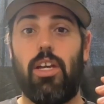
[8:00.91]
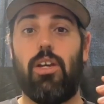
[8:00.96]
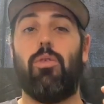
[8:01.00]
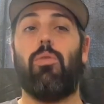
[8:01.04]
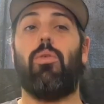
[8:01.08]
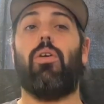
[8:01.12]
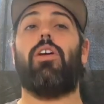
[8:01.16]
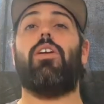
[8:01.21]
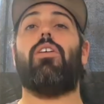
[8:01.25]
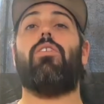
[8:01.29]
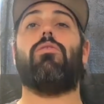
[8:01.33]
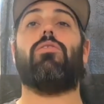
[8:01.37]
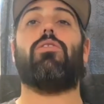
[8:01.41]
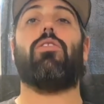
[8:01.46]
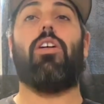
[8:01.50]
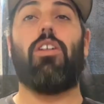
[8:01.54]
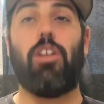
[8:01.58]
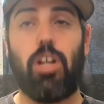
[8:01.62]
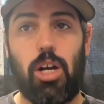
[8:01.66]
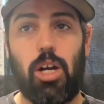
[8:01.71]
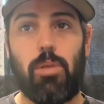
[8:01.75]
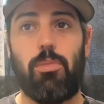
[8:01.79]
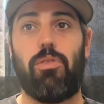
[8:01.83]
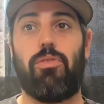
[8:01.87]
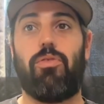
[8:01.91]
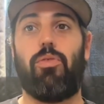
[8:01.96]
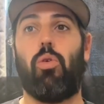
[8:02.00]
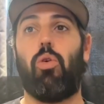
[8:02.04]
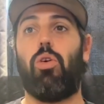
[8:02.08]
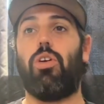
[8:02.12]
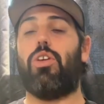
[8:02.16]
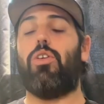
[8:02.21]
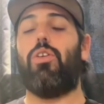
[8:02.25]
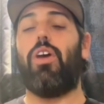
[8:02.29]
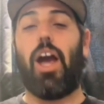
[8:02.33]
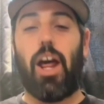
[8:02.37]
where you start coming
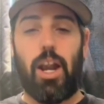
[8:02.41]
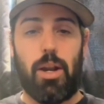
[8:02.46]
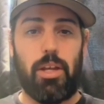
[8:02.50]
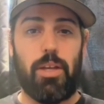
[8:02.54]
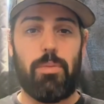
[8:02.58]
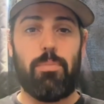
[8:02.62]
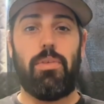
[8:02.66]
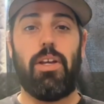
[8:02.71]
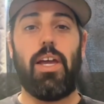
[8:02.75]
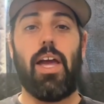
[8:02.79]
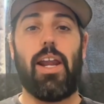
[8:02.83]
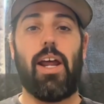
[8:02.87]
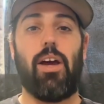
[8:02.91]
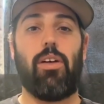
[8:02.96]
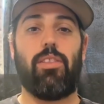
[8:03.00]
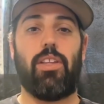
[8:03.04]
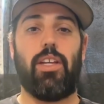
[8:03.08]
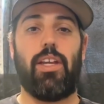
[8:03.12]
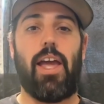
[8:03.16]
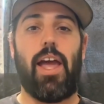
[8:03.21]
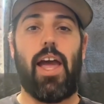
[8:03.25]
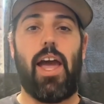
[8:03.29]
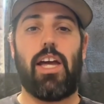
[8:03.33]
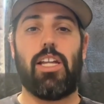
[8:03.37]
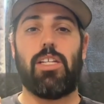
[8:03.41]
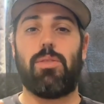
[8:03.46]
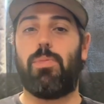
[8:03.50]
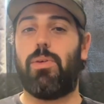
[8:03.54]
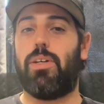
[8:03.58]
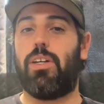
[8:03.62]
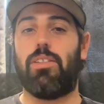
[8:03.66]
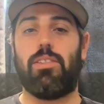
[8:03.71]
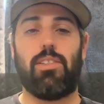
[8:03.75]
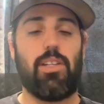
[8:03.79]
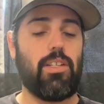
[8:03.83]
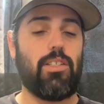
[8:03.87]
forward, you got to get out the gas,
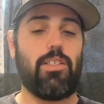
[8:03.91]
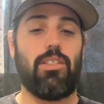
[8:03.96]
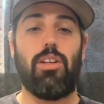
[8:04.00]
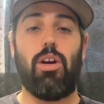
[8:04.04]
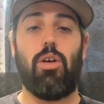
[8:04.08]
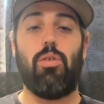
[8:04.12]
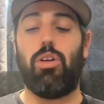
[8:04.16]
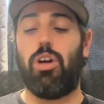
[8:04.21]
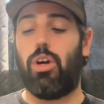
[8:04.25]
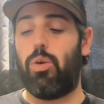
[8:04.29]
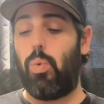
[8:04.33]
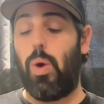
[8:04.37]
because that's no good.